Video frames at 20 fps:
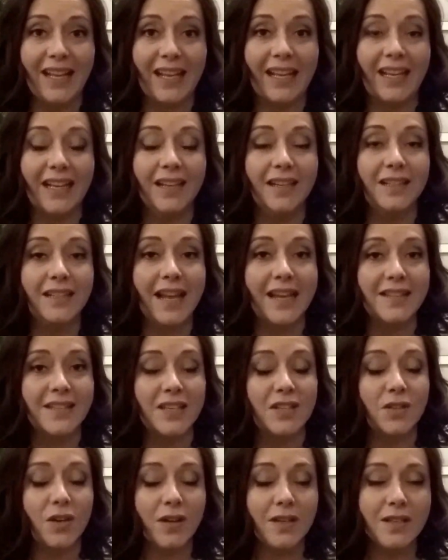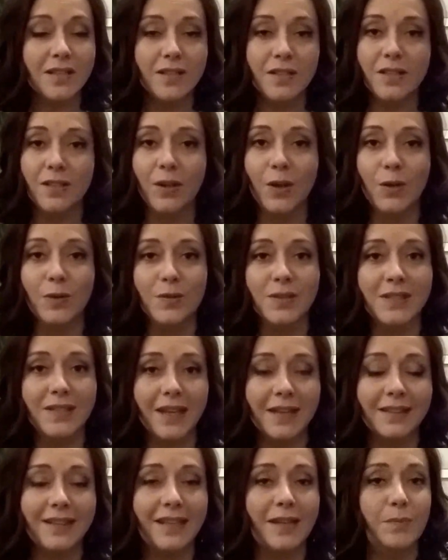And as I started, you know,
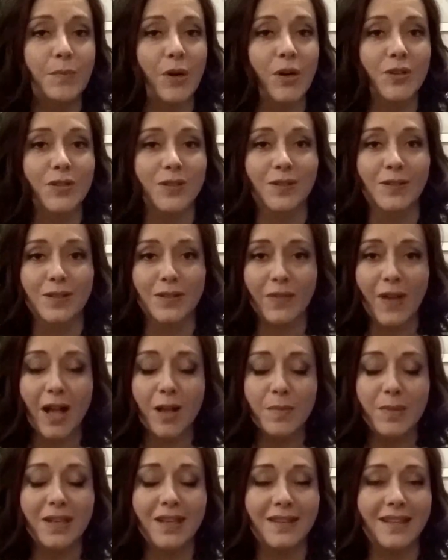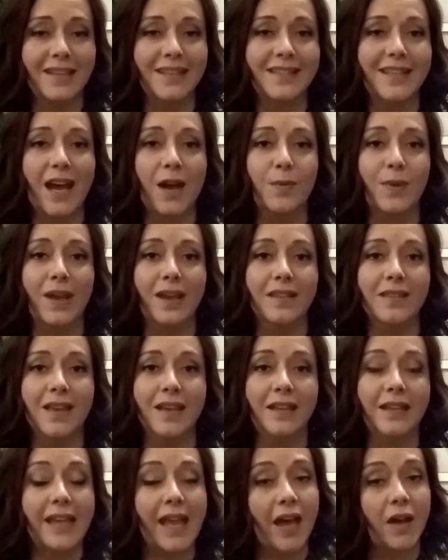studying personal development and things that way,
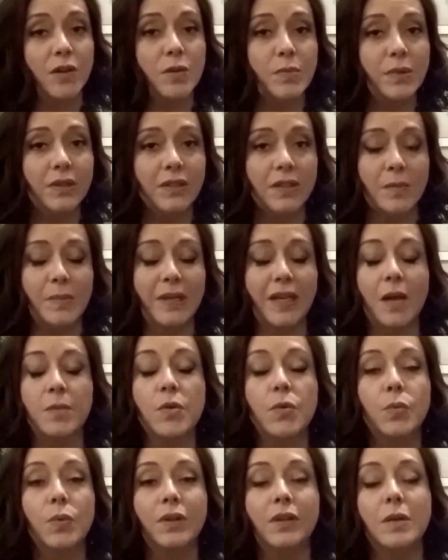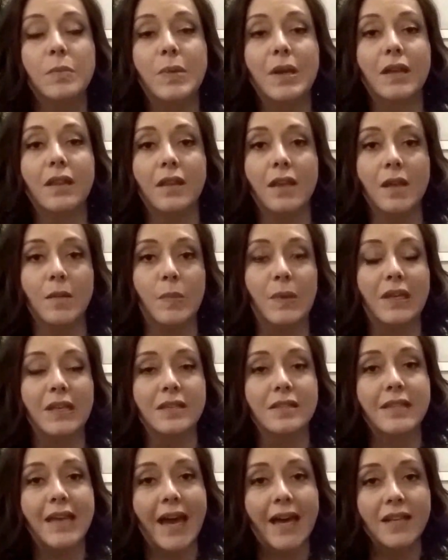then accountability became a really big thing
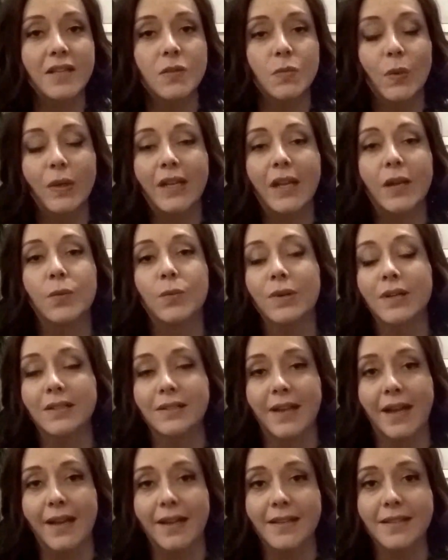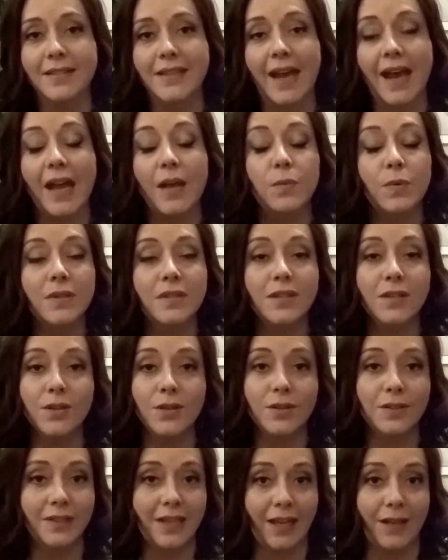because that is when I realized I was the
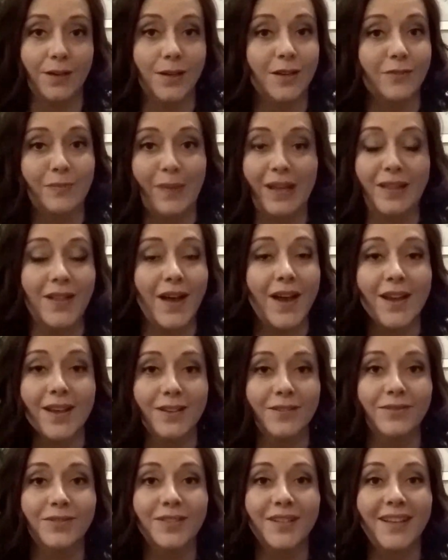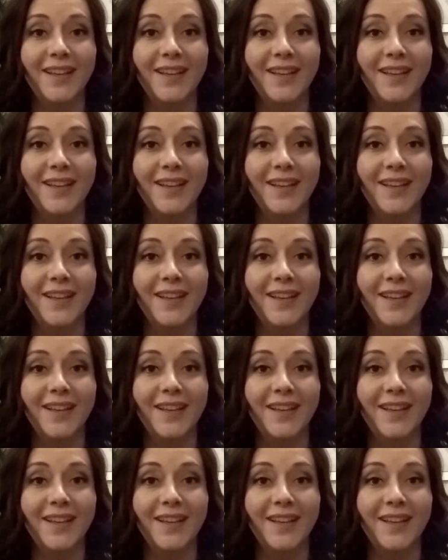creator of my life.